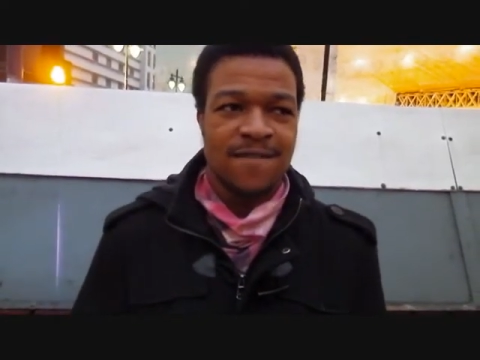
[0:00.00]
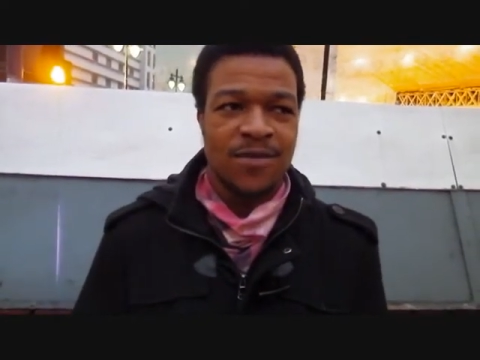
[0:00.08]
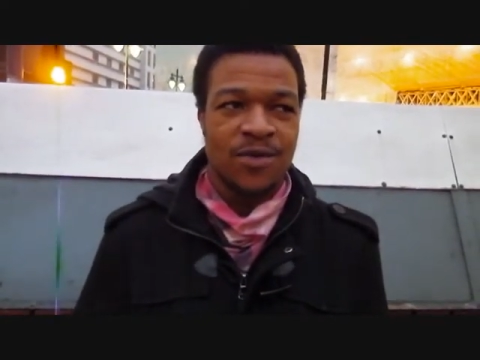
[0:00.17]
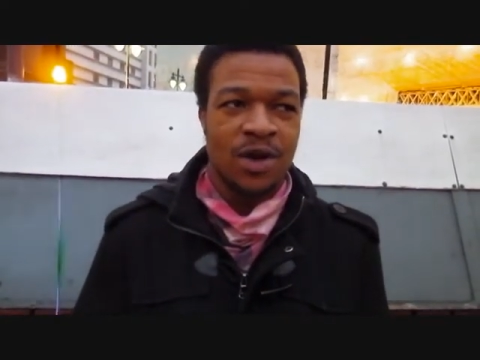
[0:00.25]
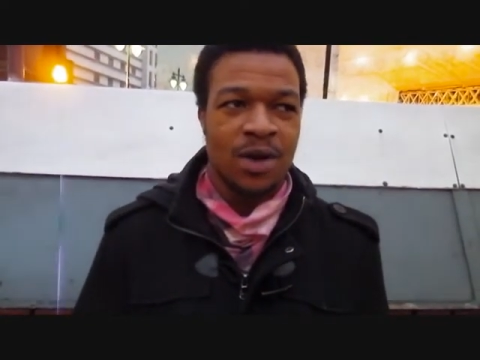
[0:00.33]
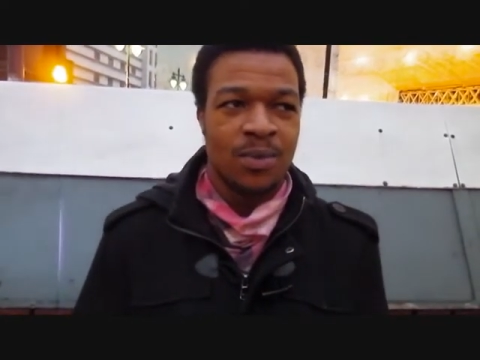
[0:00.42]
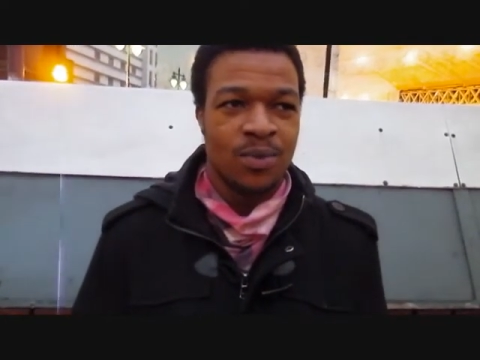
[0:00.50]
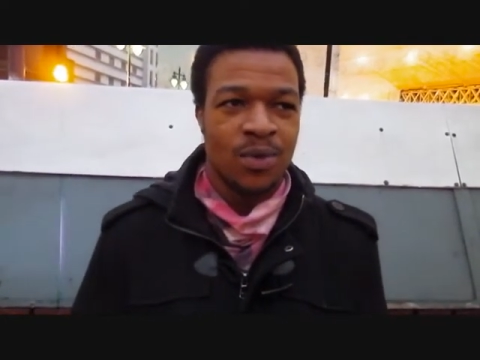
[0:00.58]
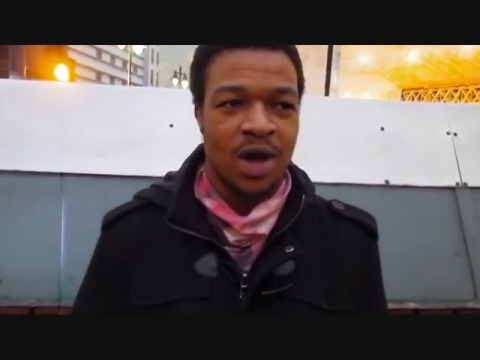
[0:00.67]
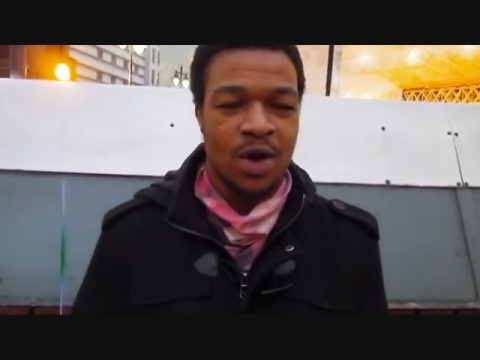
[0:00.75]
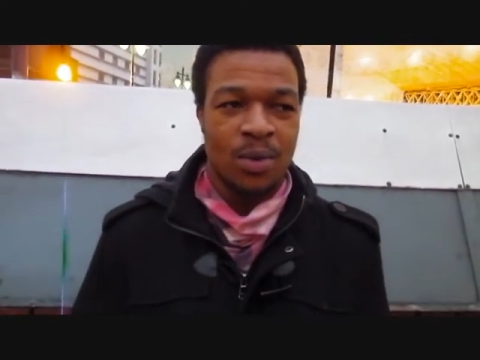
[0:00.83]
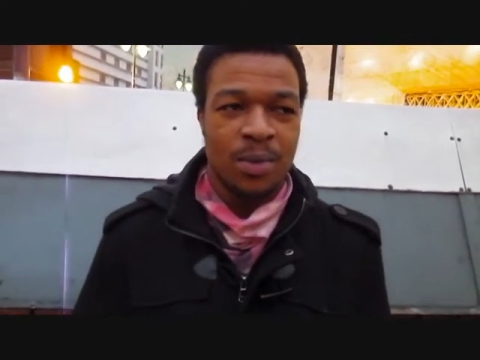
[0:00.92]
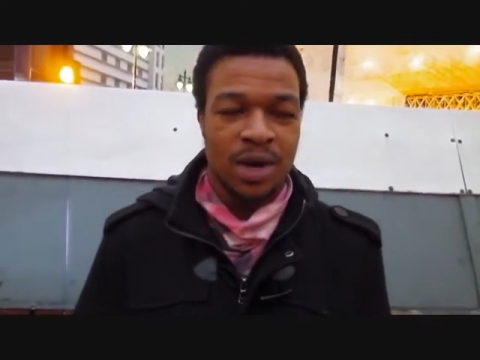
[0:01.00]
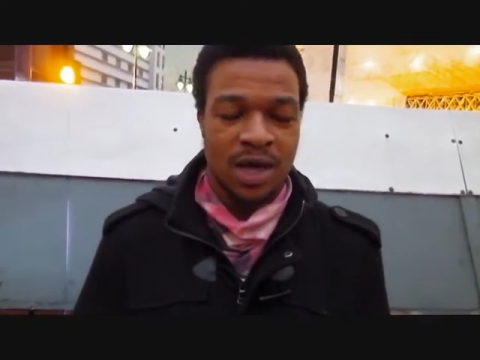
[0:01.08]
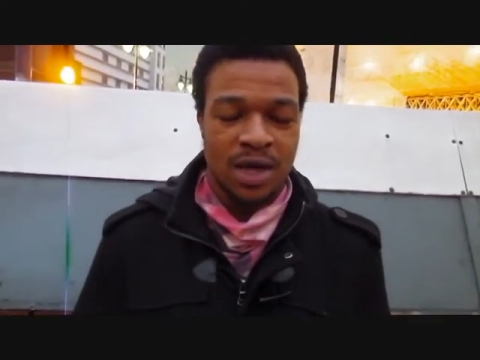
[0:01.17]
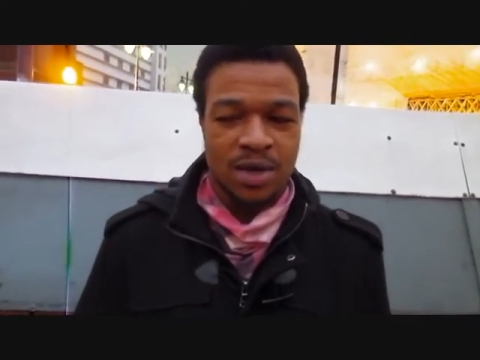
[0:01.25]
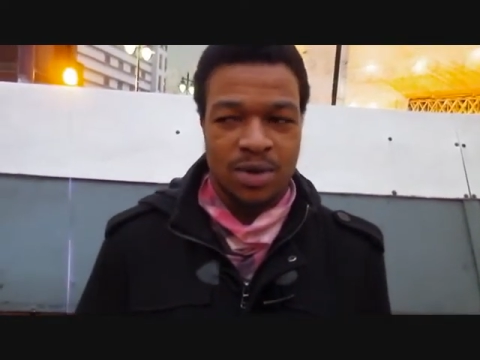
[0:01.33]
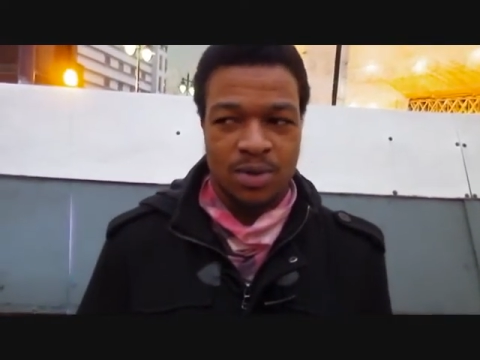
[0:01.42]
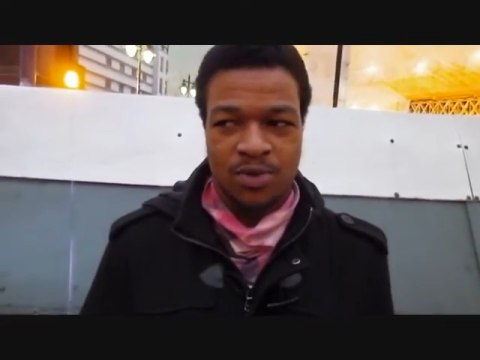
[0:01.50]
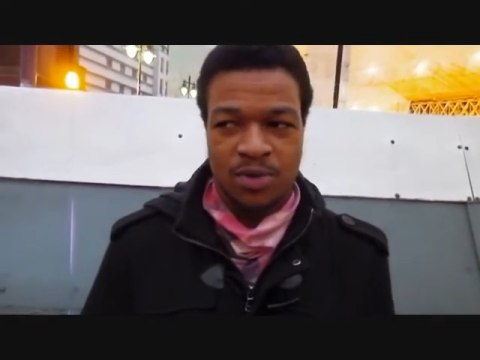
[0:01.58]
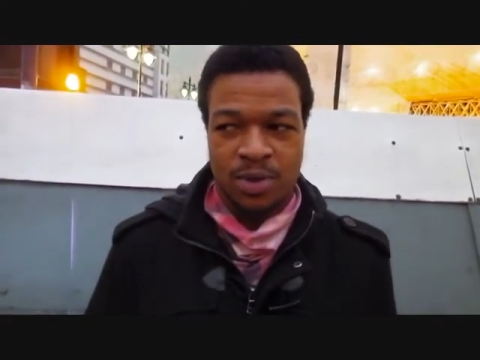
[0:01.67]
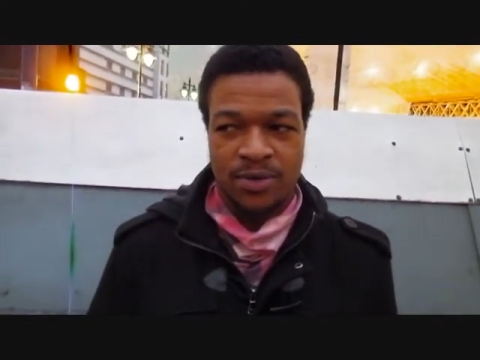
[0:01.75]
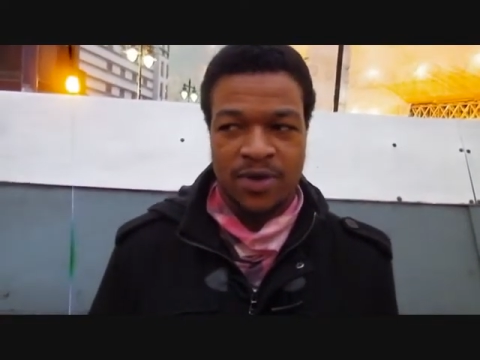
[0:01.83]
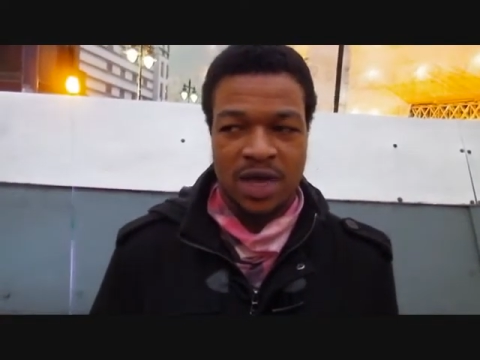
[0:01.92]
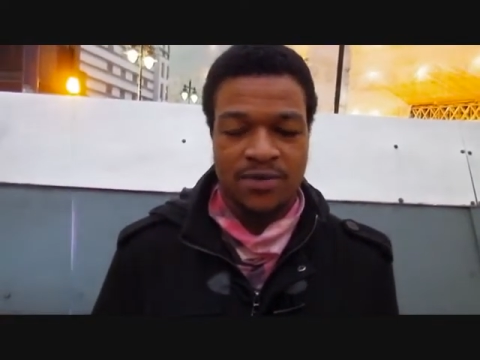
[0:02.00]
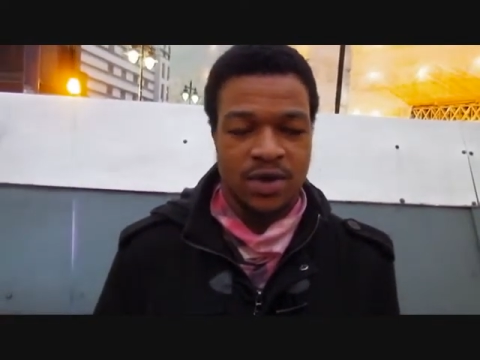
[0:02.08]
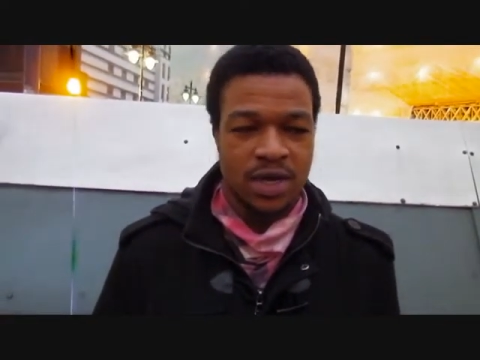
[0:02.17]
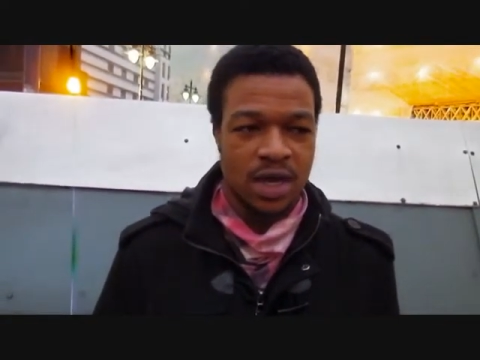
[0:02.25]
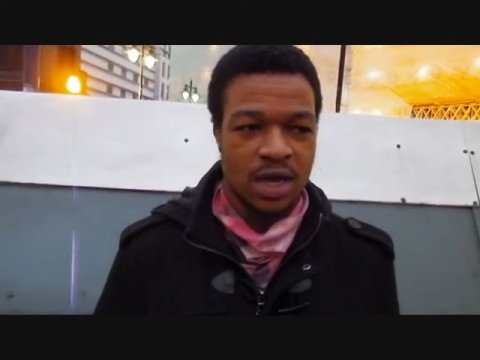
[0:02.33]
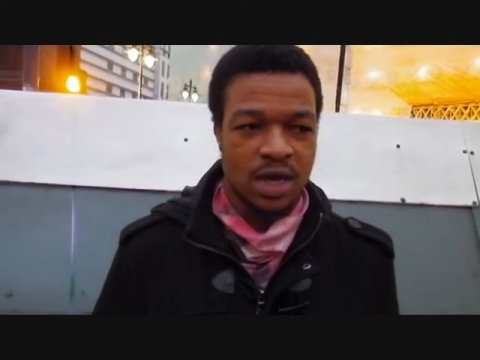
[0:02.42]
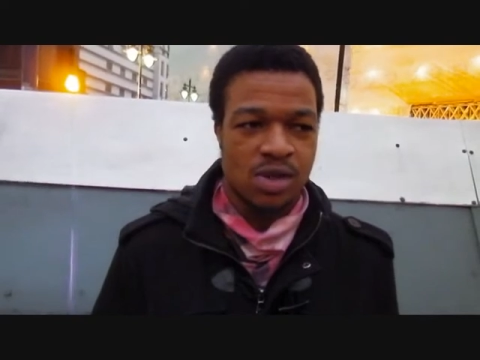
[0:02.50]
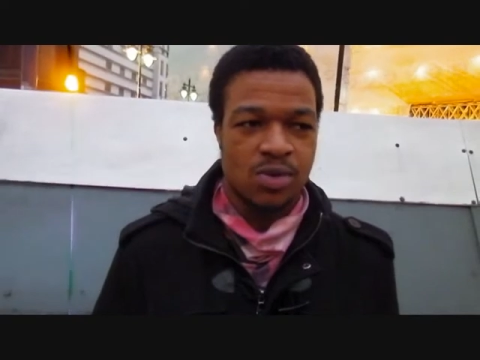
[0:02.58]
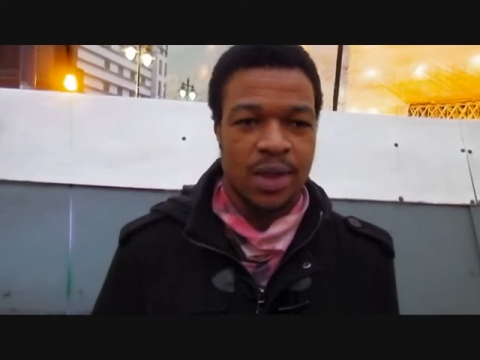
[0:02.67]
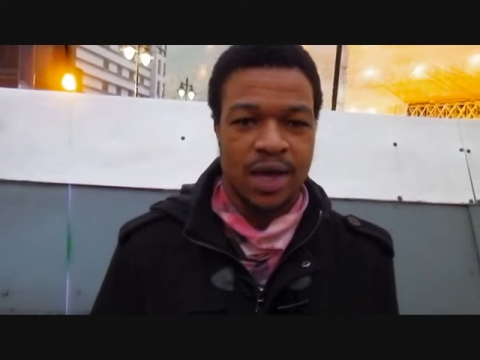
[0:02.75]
From what I remember, from my favourite gigs,